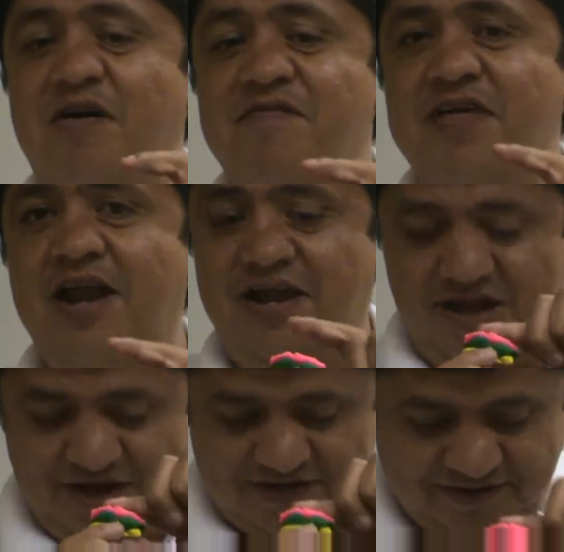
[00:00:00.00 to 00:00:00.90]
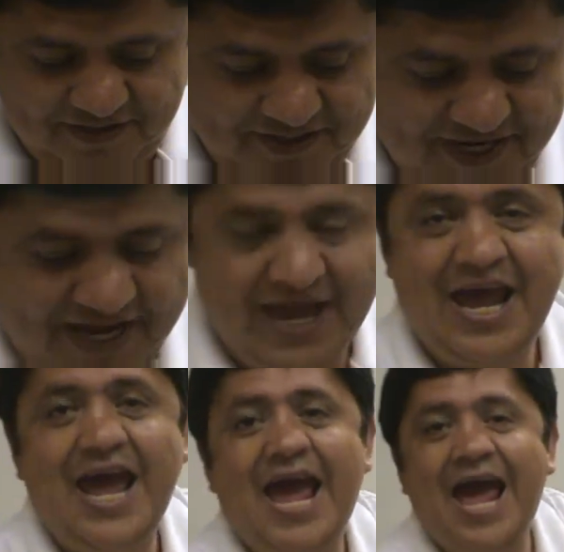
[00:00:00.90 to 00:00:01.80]
of that layer?
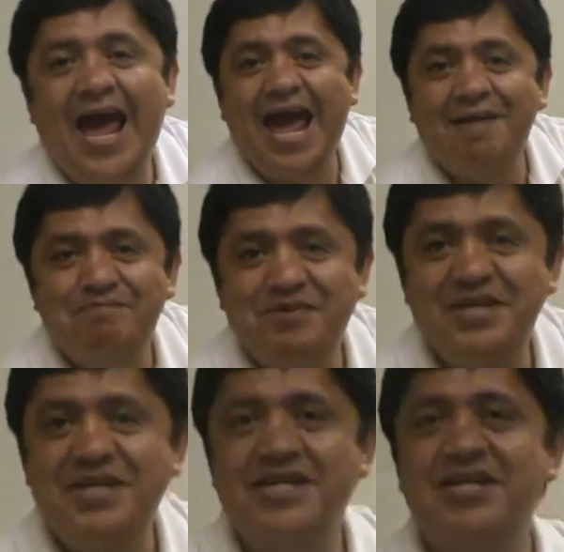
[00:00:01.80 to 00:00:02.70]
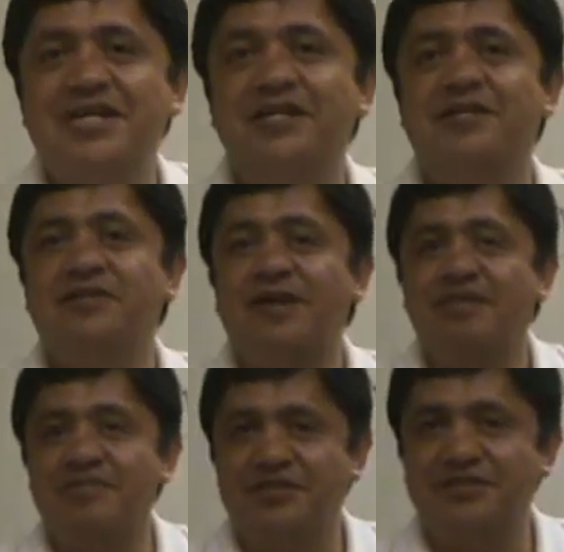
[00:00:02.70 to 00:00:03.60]

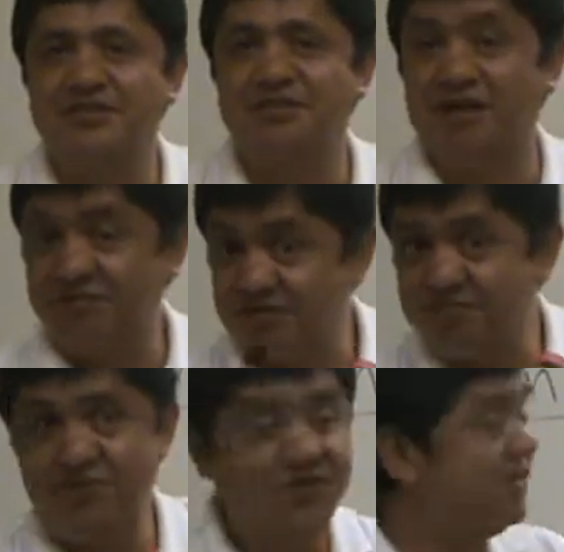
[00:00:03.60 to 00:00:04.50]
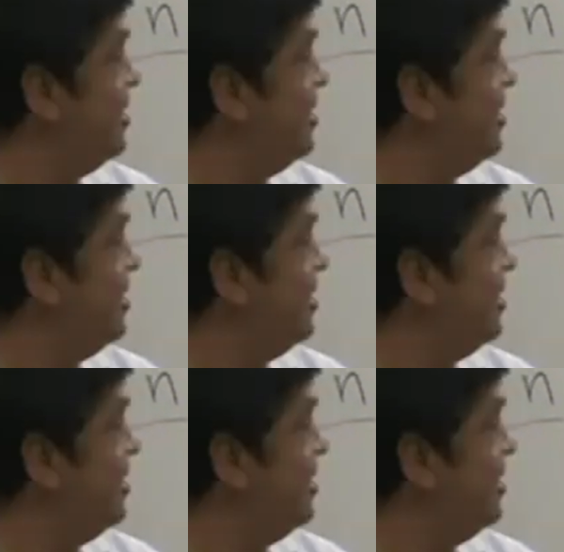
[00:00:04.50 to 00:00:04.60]
Epidermis. So I'm going to put it